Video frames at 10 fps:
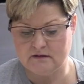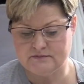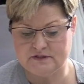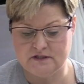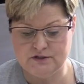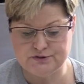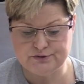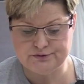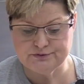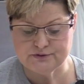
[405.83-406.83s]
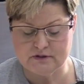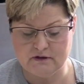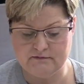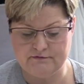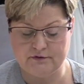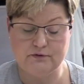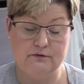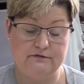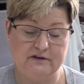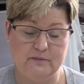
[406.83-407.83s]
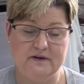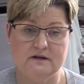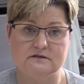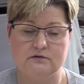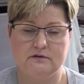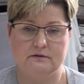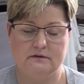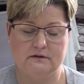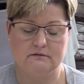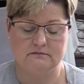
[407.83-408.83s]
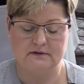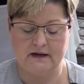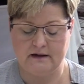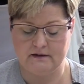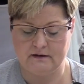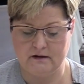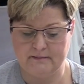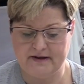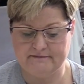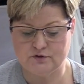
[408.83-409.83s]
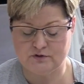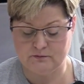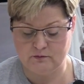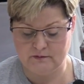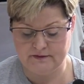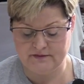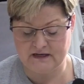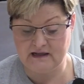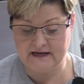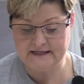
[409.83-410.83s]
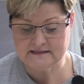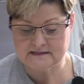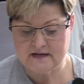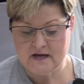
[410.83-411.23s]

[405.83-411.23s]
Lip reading: seizures, photophobia, so that they're having trouble with the lights,